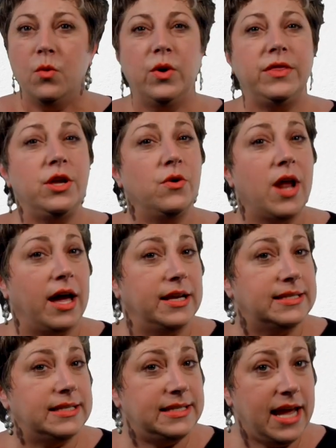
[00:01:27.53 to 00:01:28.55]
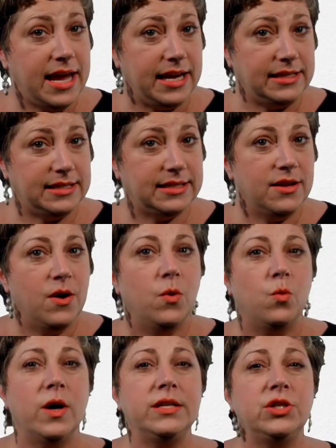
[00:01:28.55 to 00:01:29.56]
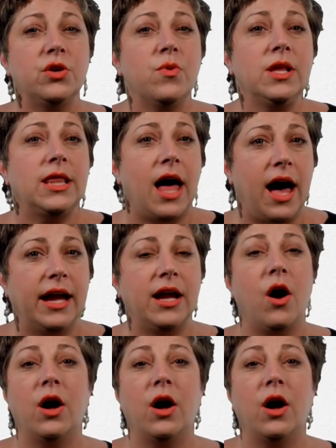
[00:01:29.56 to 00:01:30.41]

with the United States was to rely